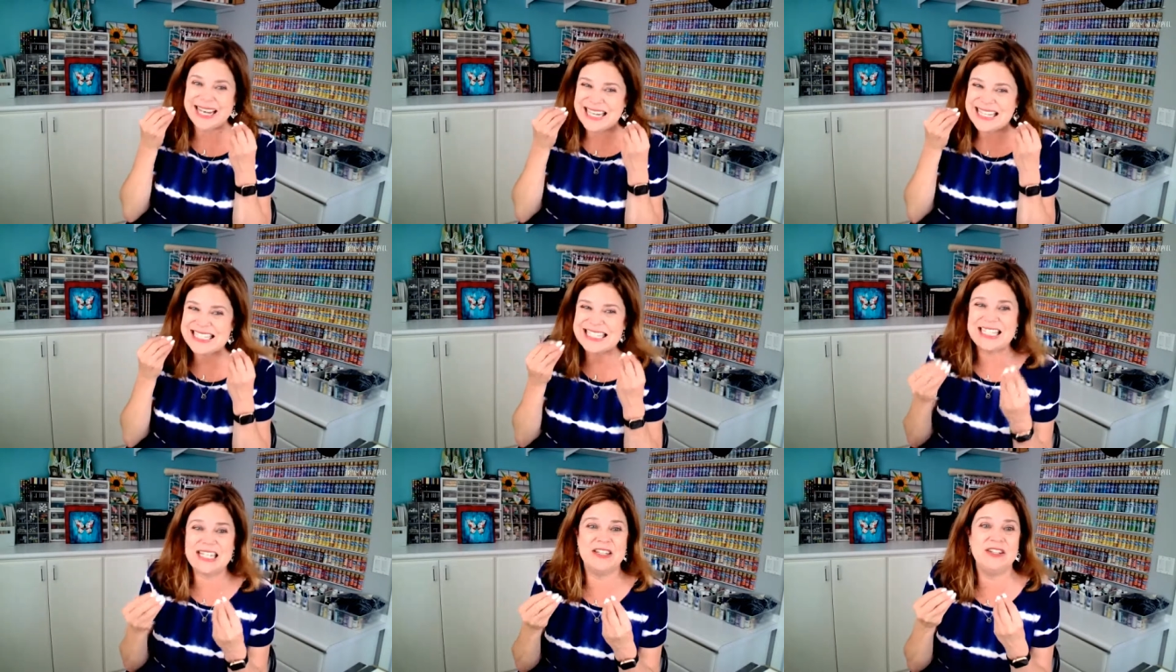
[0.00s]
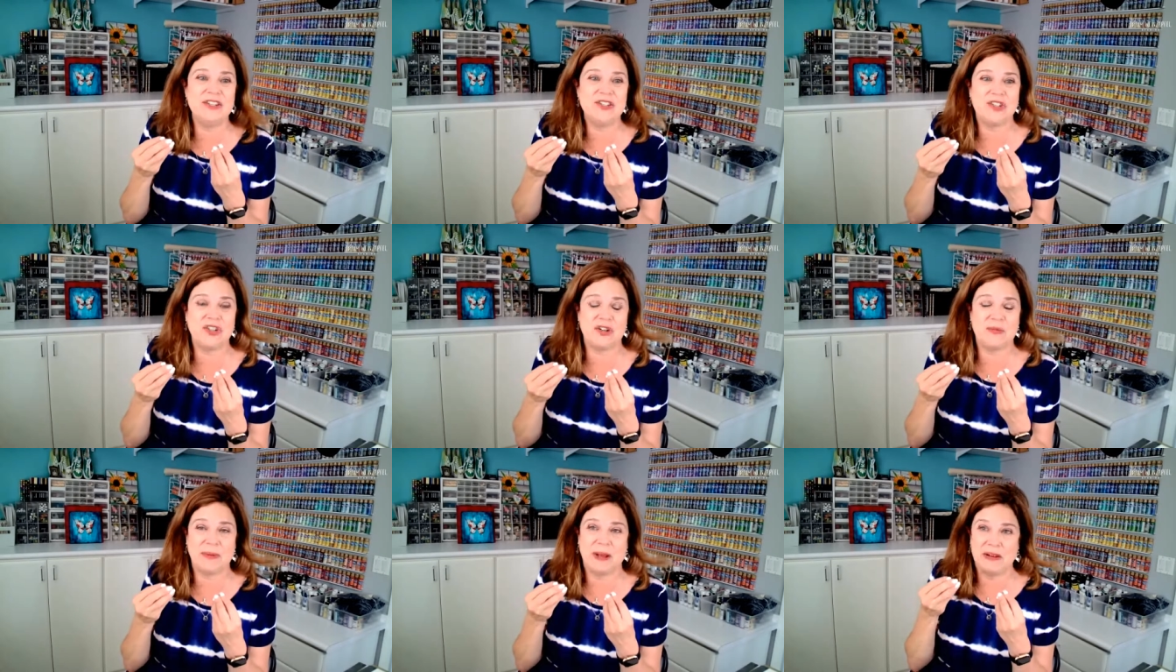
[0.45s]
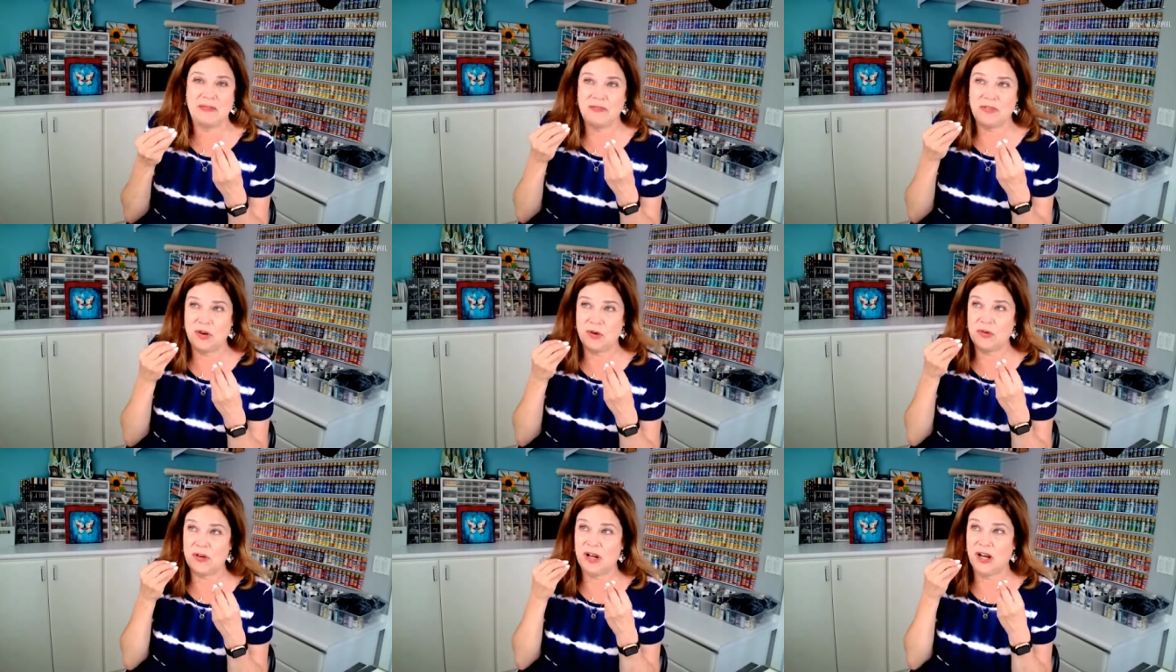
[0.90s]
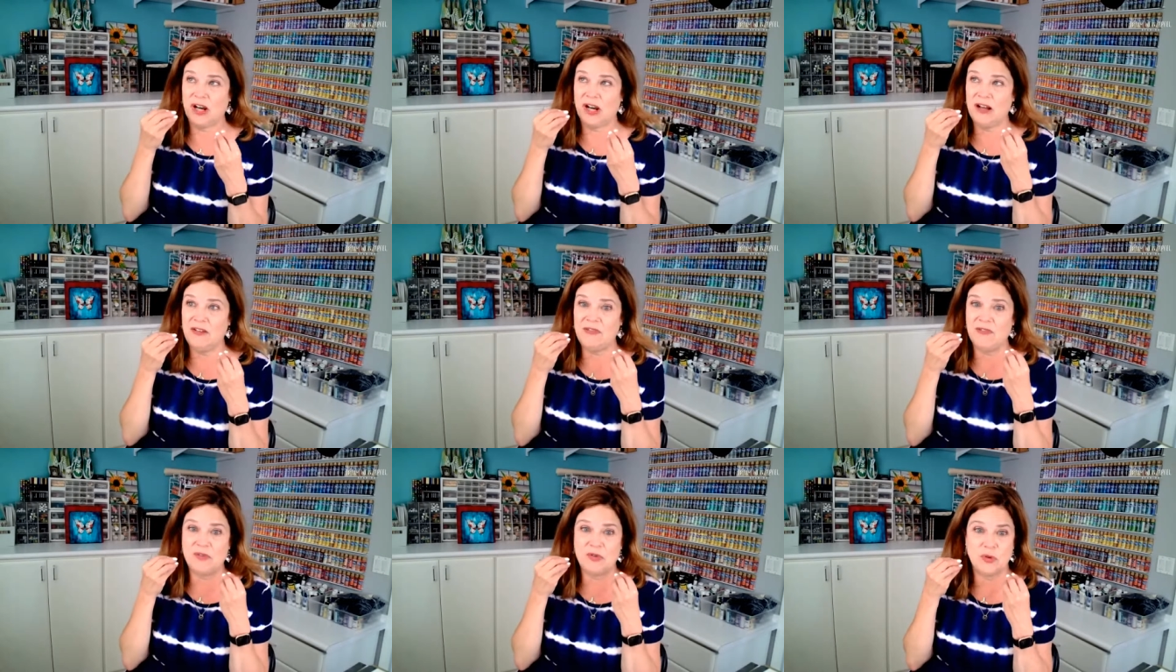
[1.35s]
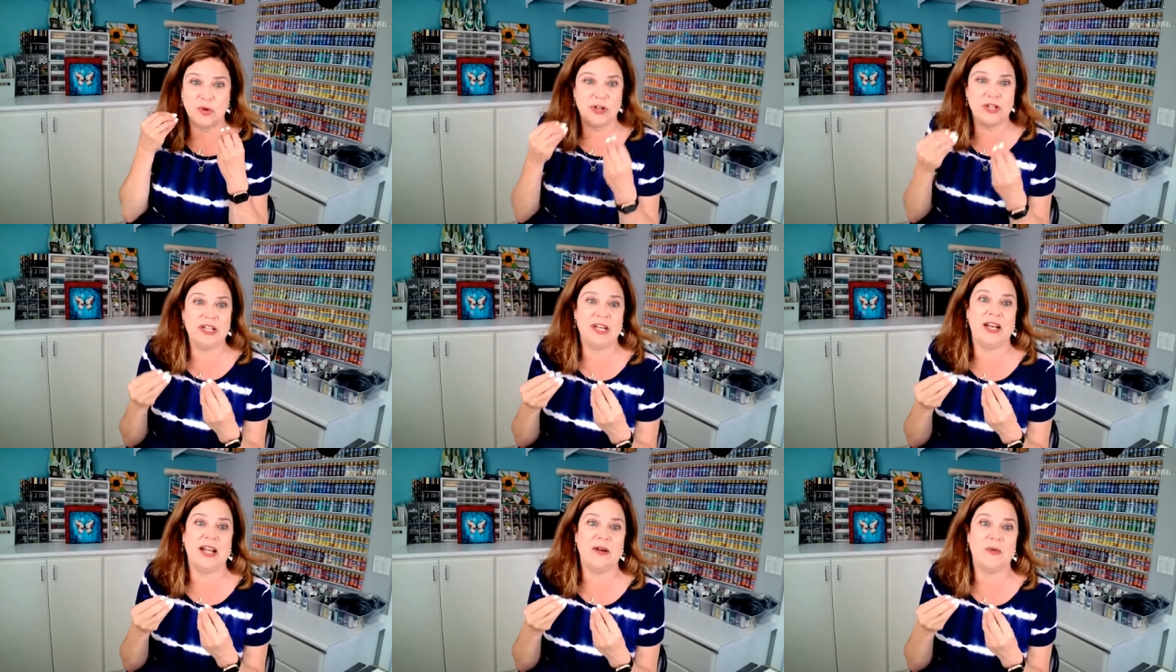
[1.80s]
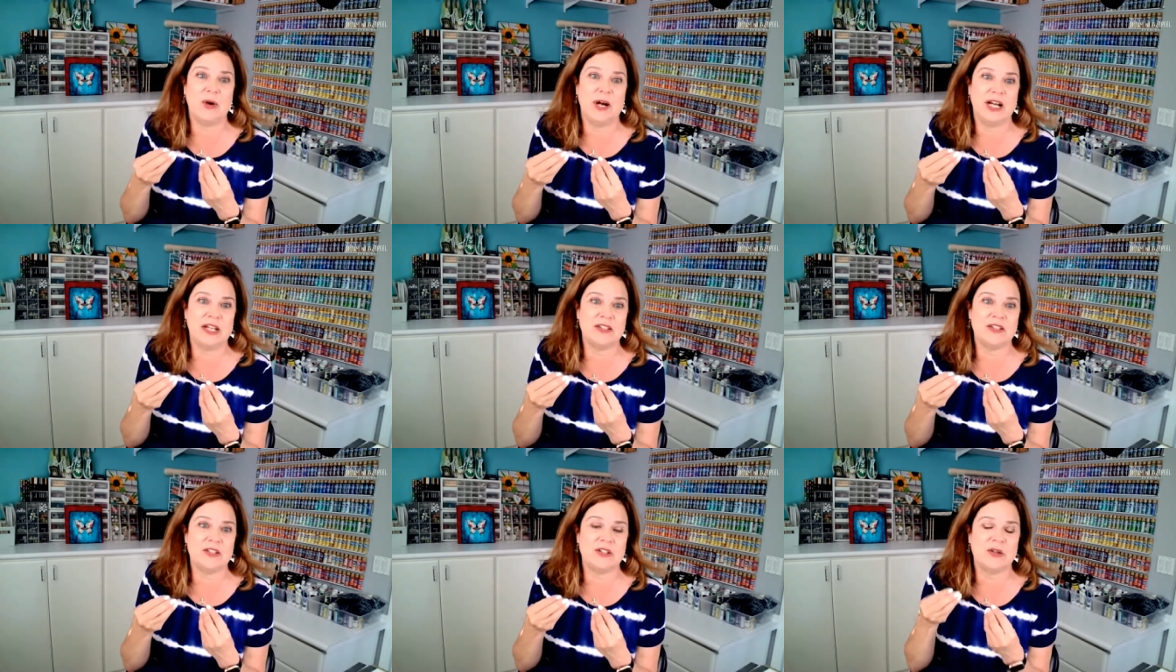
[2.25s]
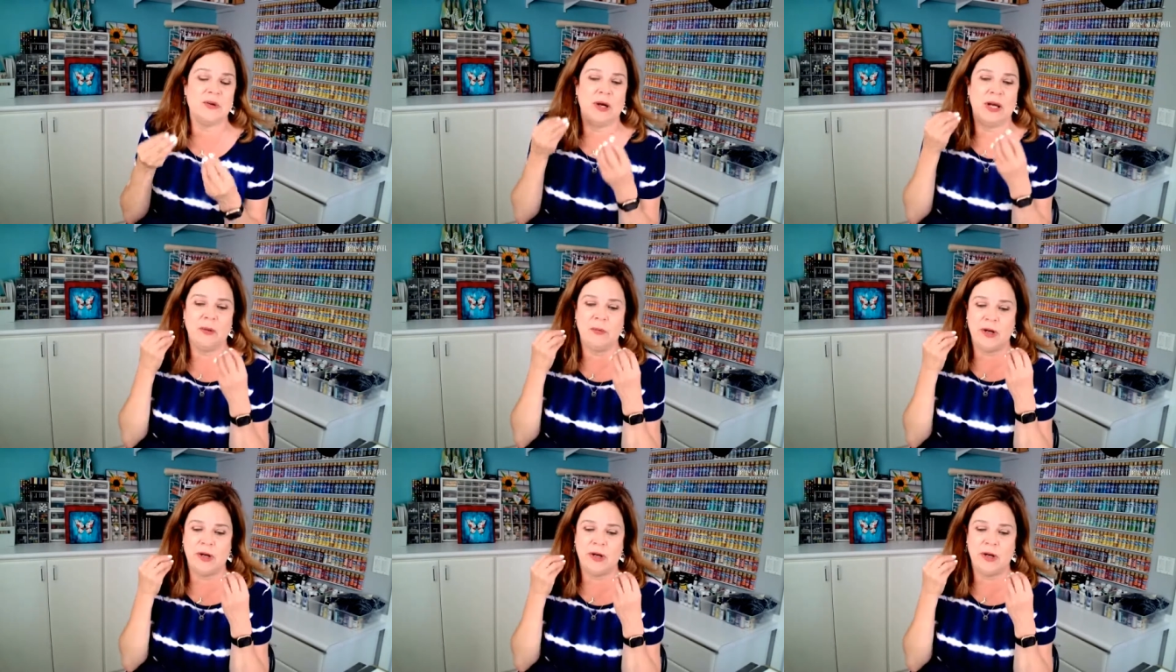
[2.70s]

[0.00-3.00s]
And I didn't turn my phone off, nor did I want to.